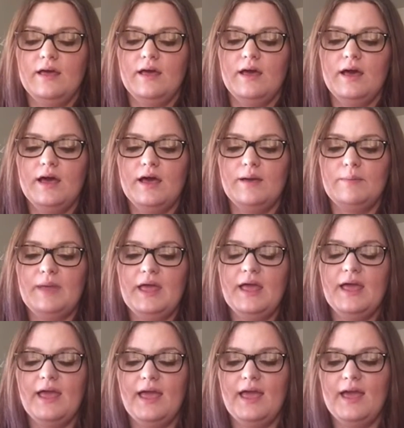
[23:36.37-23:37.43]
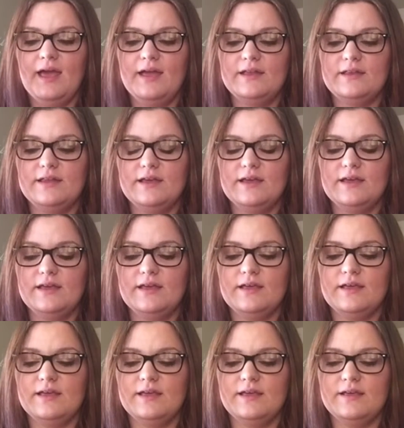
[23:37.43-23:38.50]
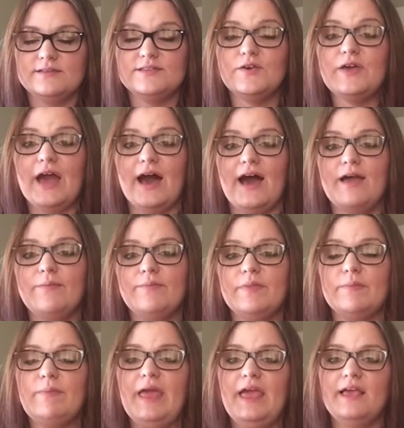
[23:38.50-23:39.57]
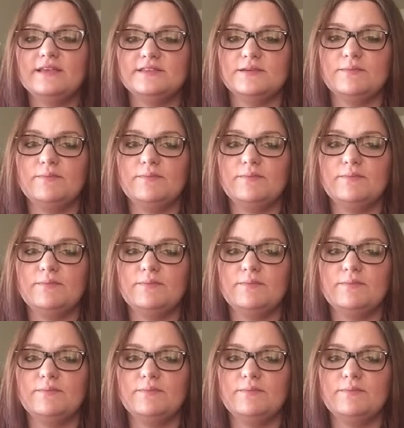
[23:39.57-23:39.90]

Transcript: And so yeah, I'm making